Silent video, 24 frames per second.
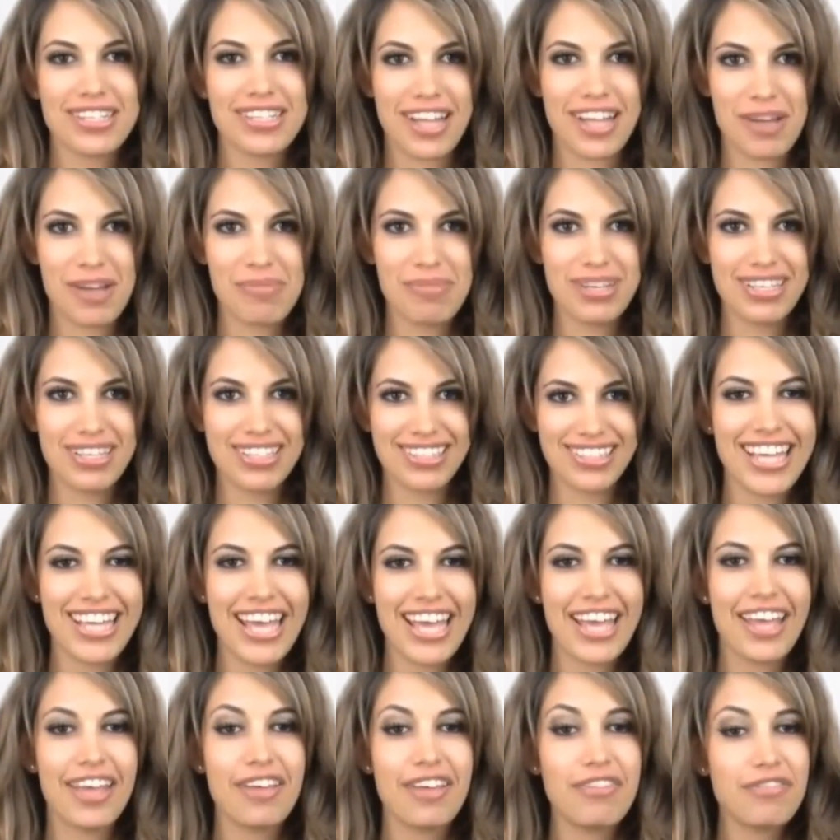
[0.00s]
Club.
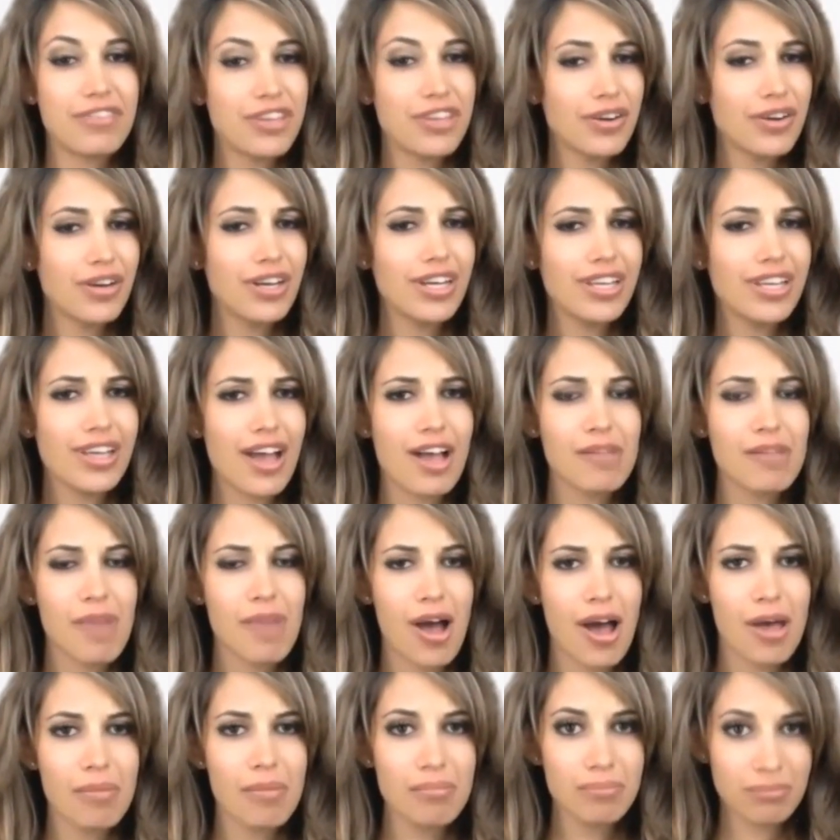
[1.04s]
If you're a young
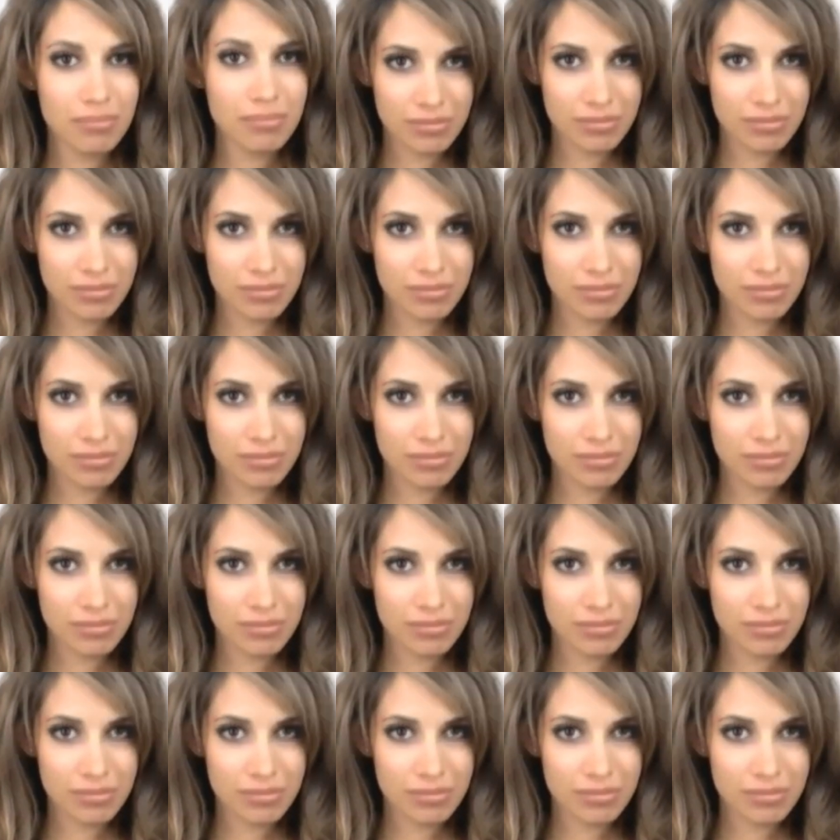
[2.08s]
mom